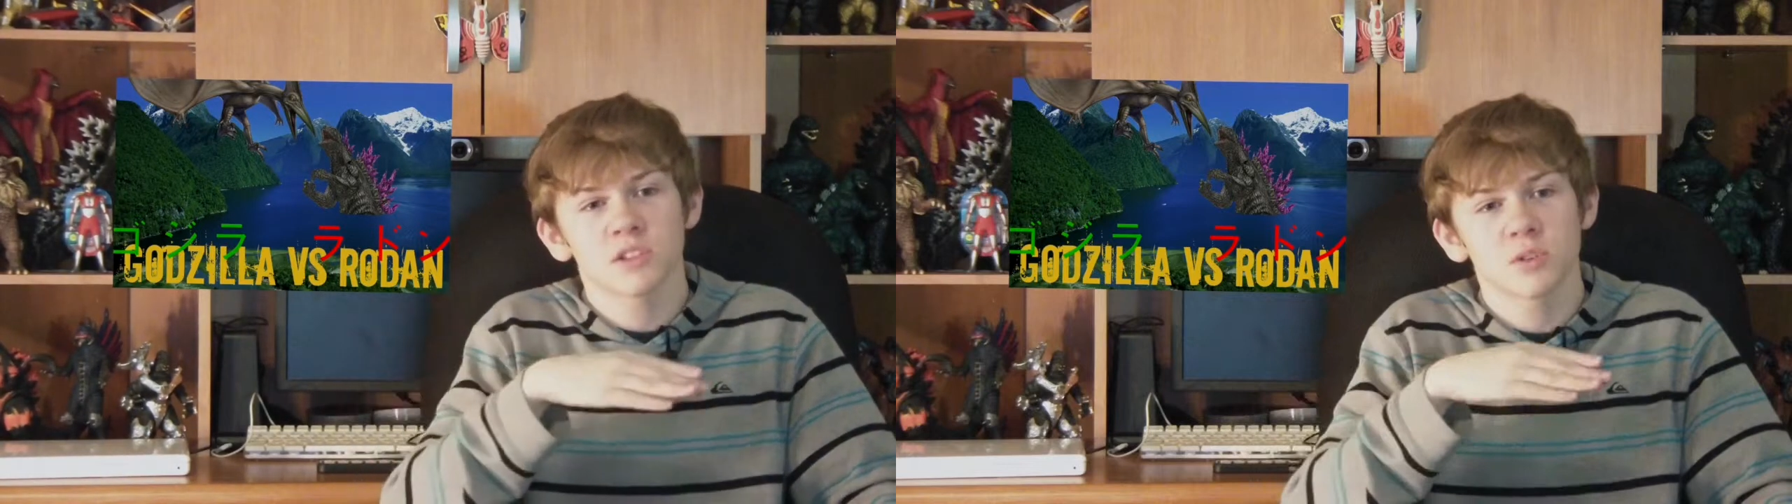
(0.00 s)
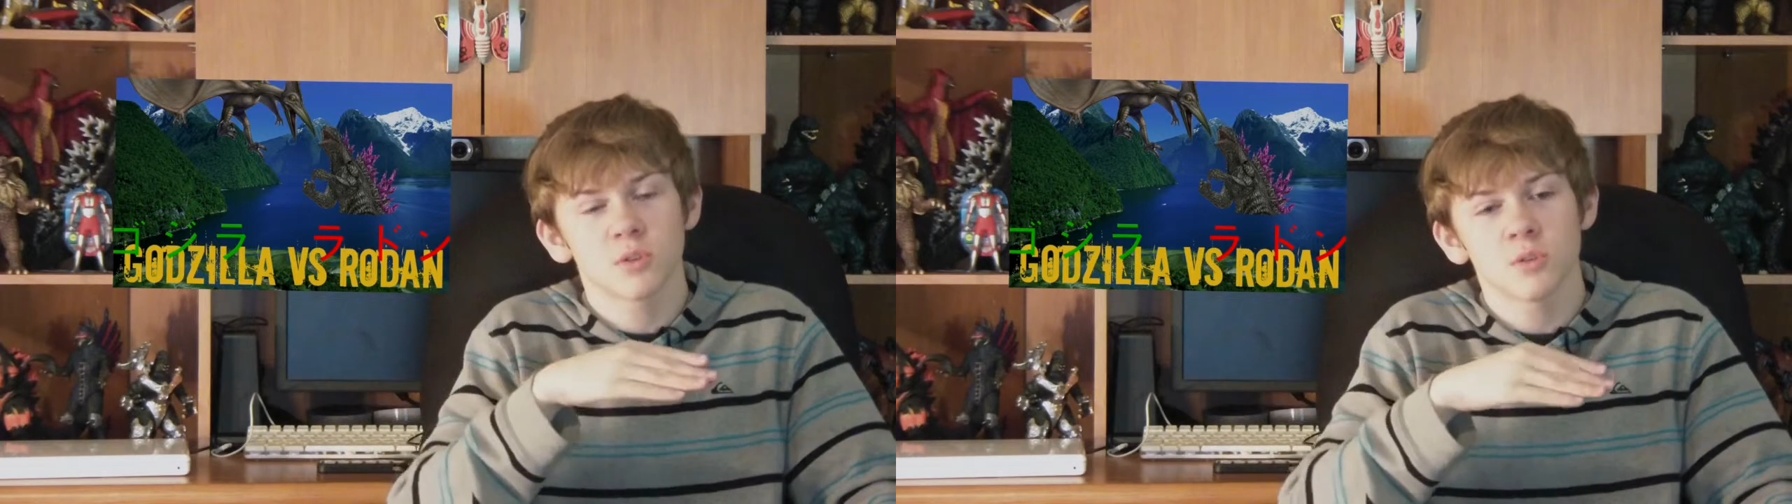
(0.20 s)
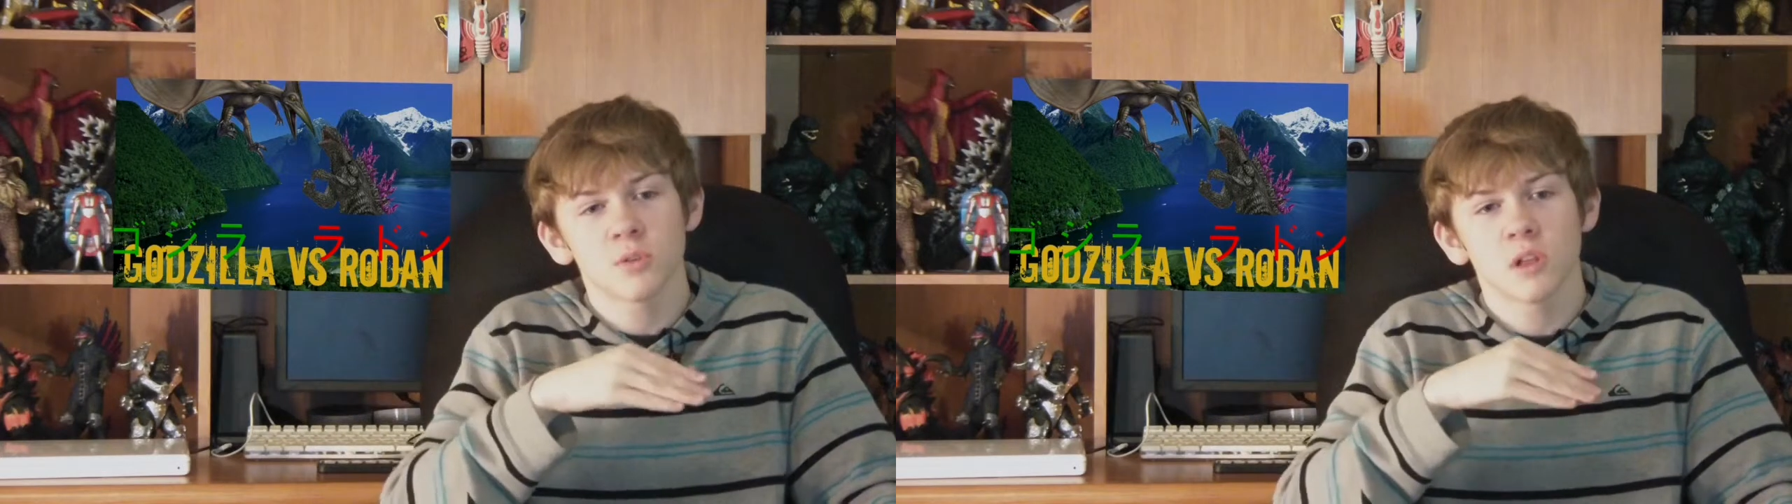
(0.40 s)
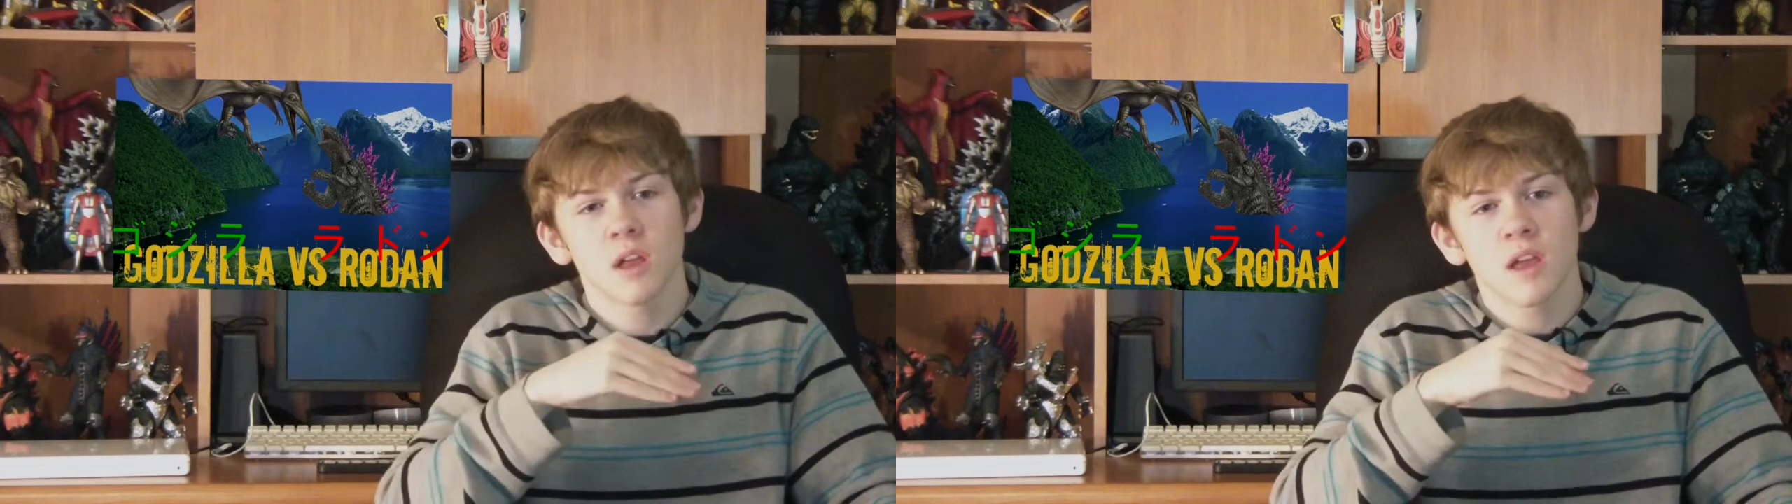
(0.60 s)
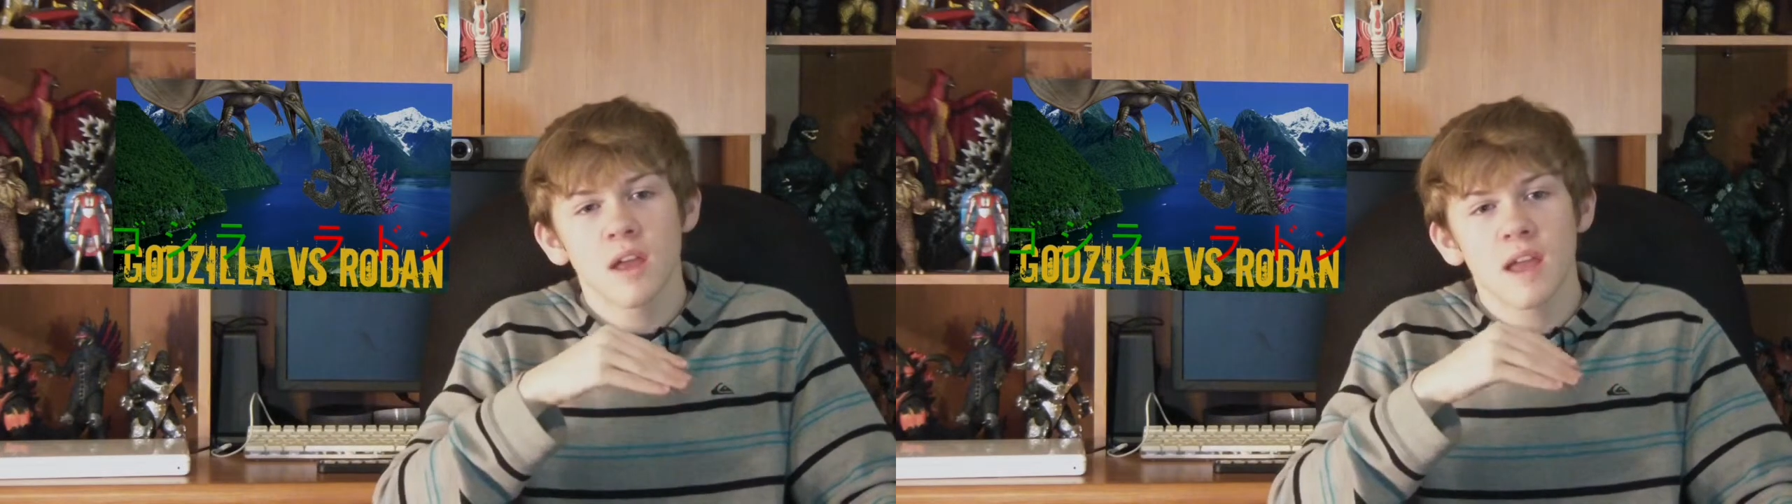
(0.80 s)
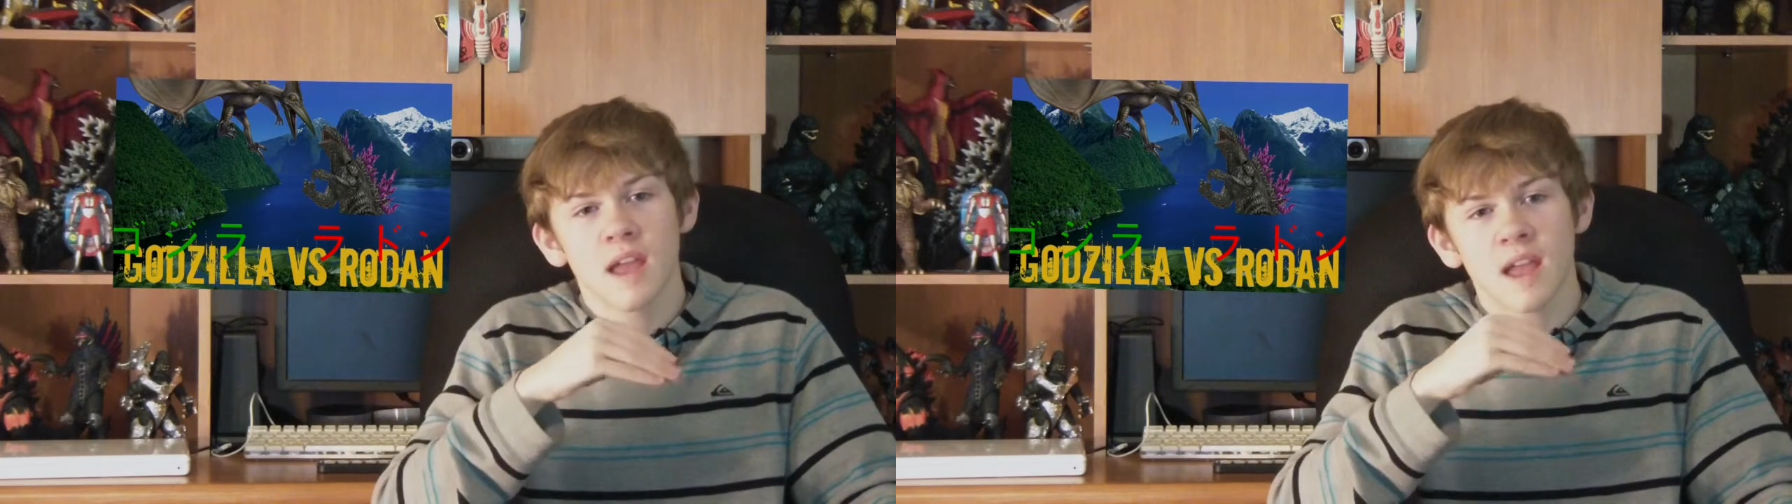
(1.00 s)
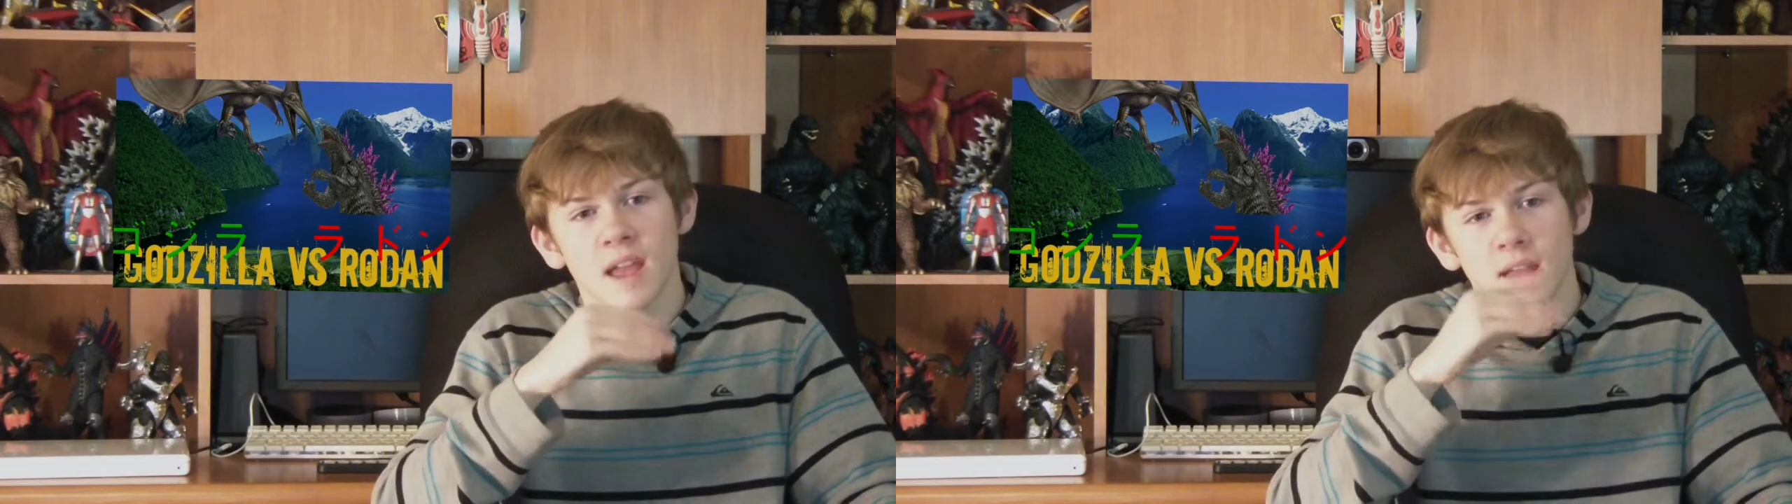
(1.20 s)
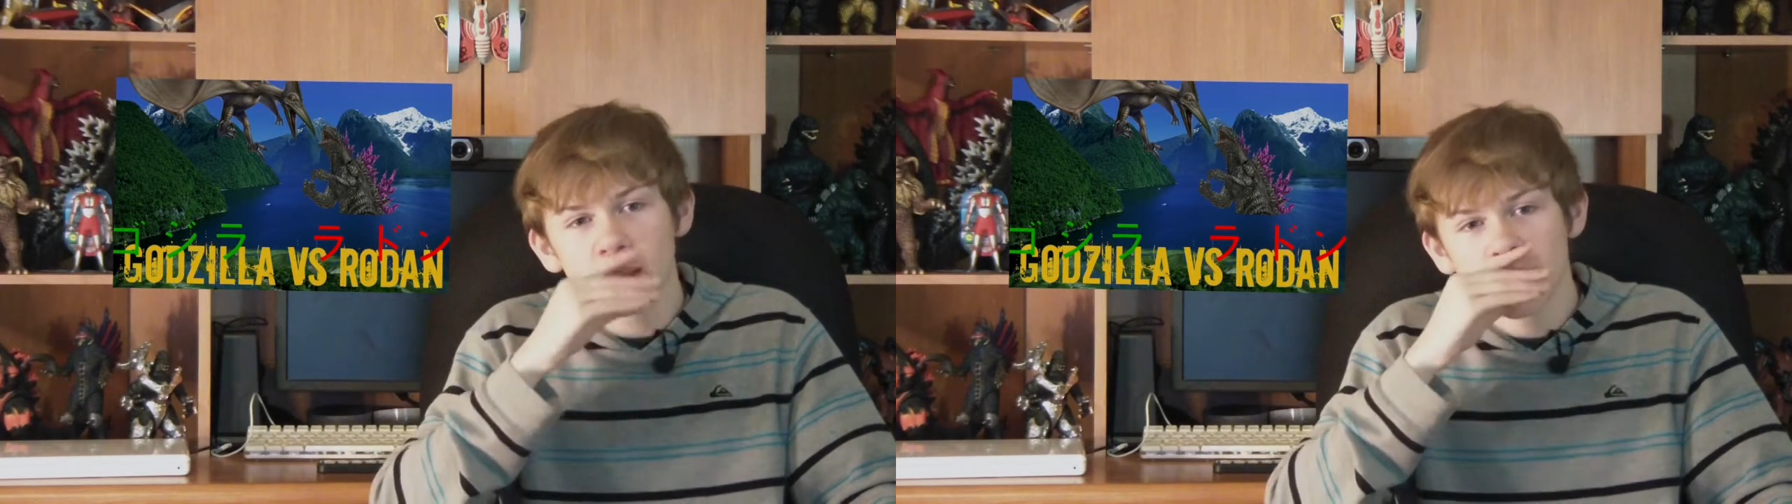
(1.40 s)
Seoul,
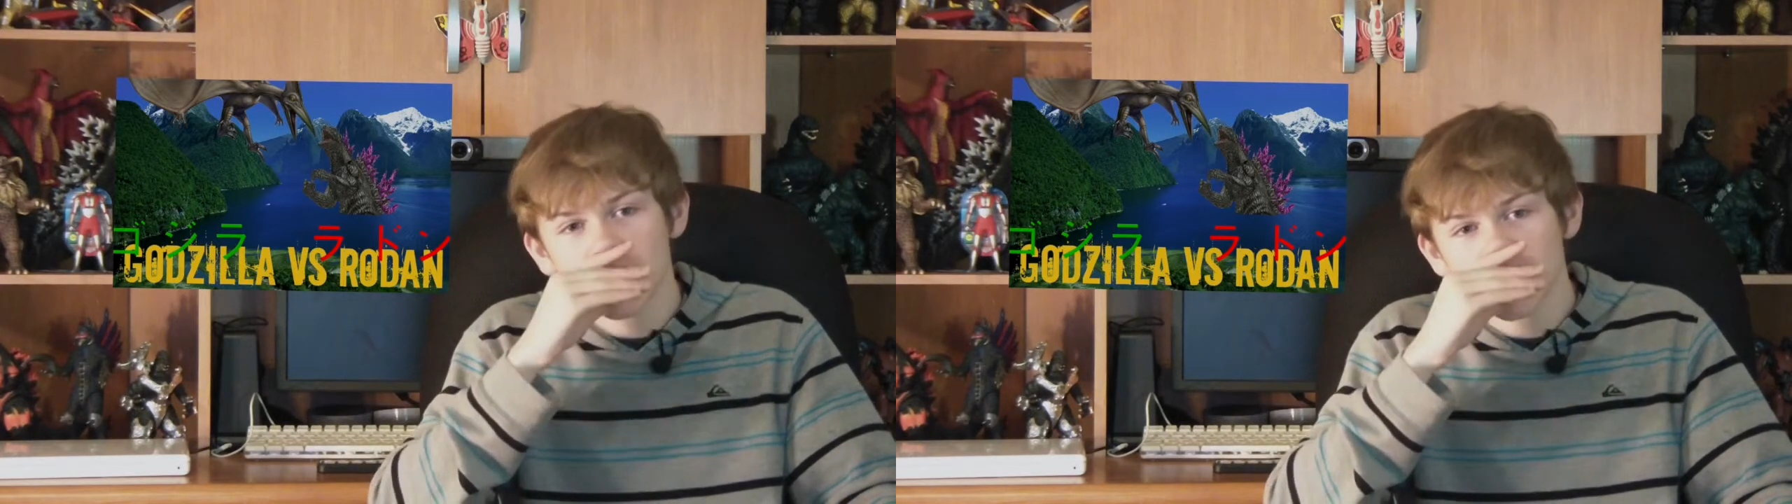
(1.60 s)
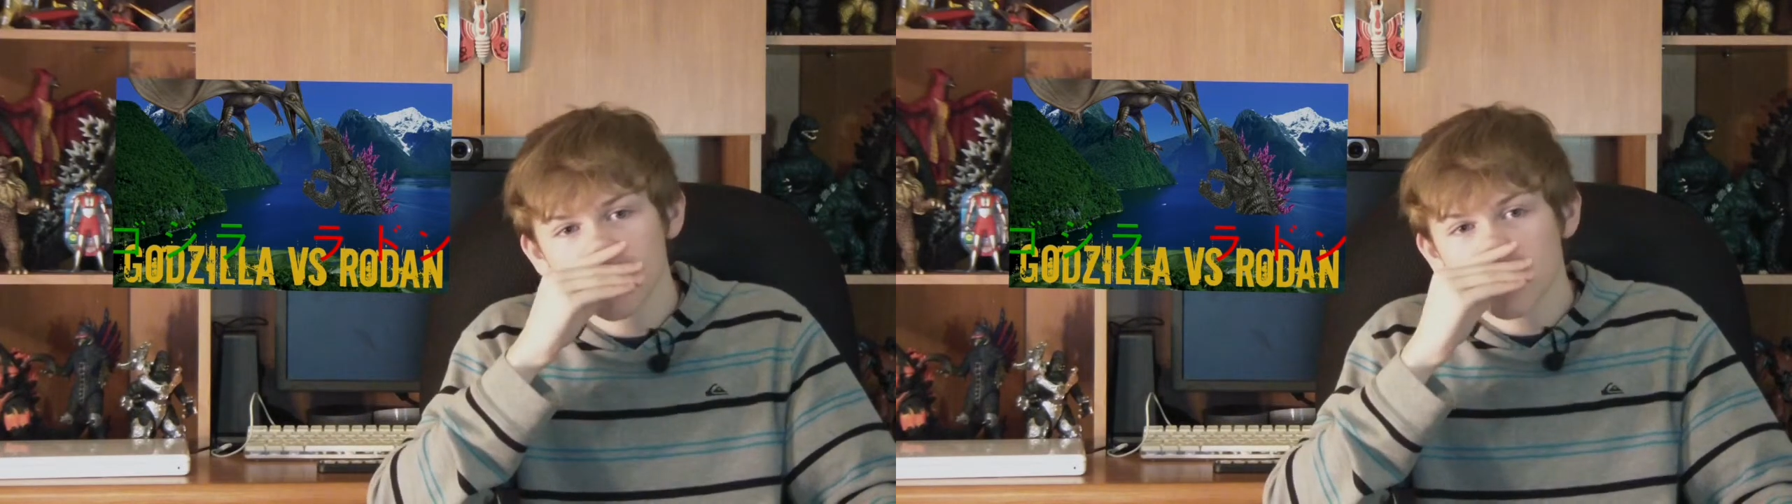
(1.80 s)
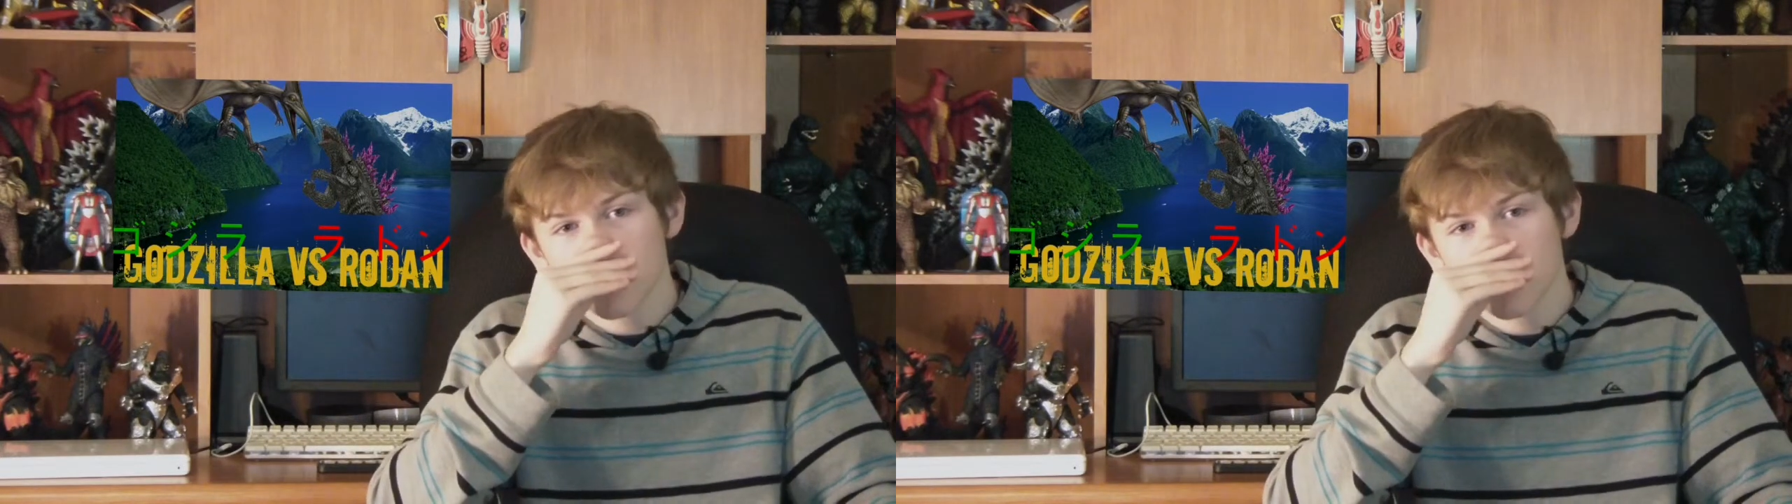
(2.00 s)
and